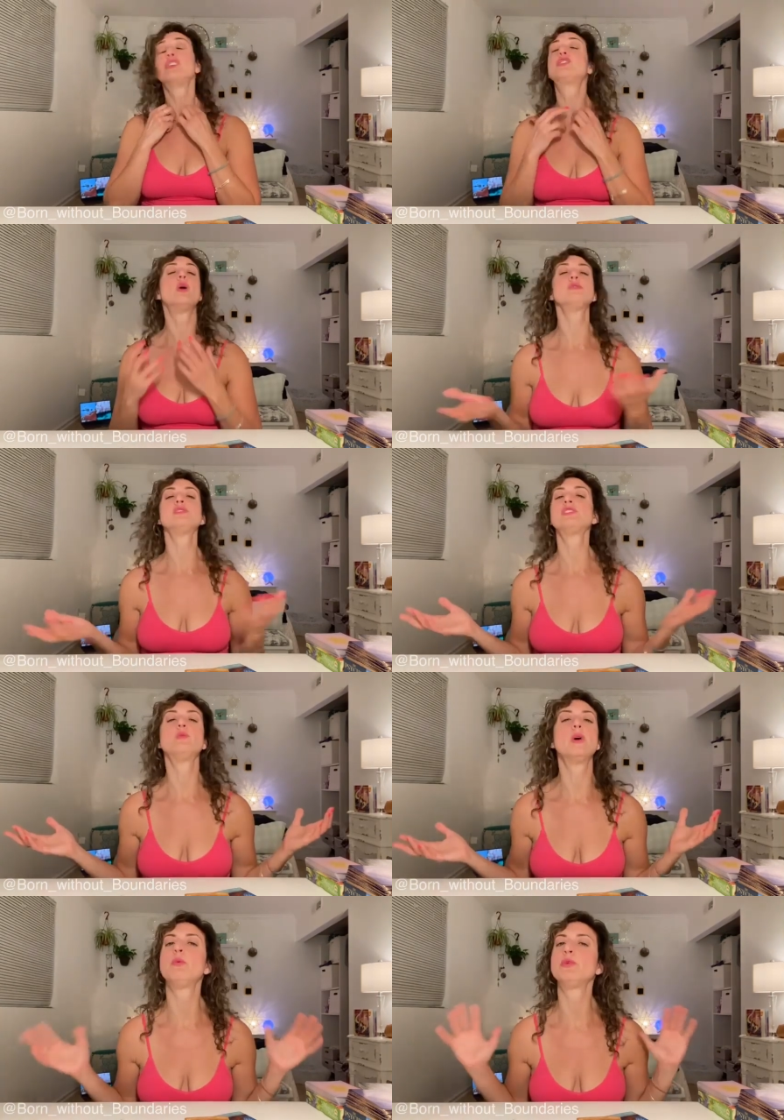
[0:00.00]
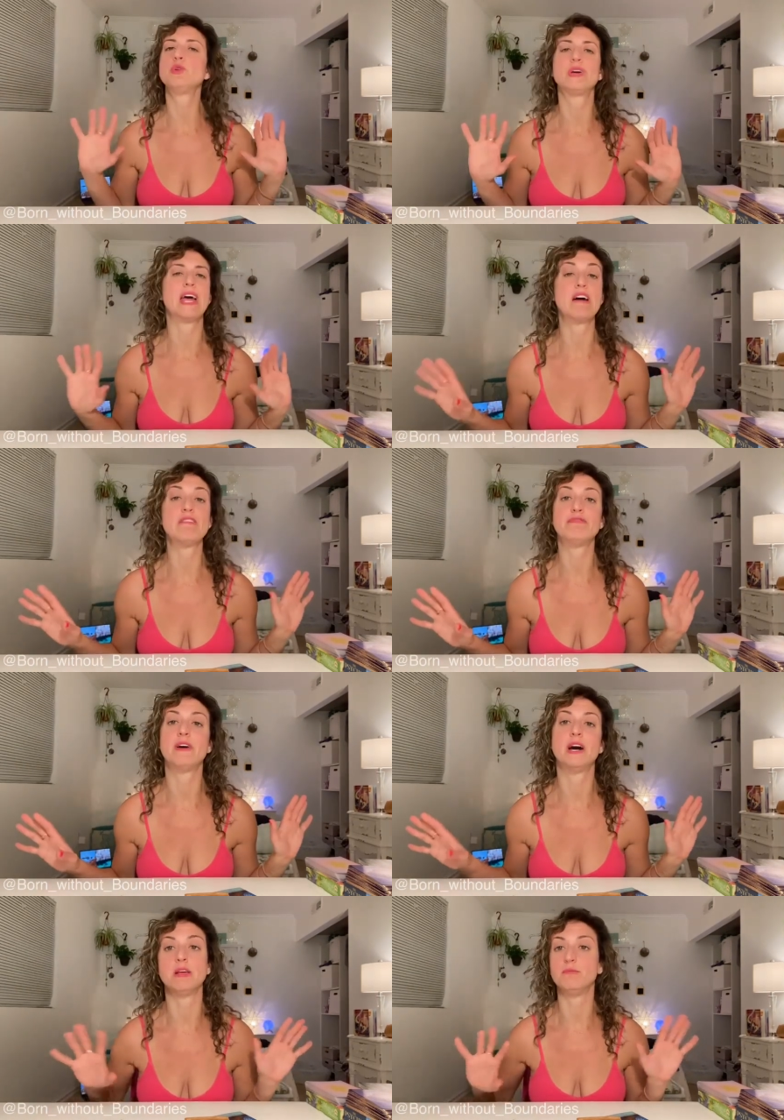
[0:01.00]
Go somewhere where you can have
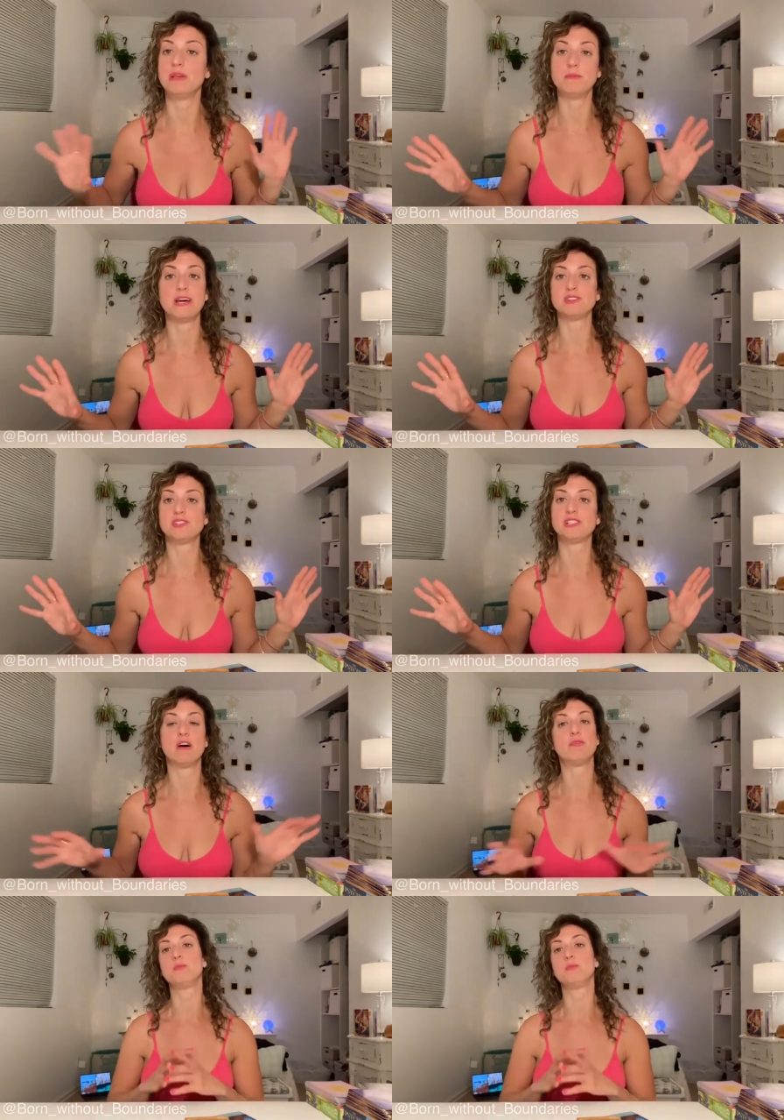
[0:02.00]
fun and be by yourself,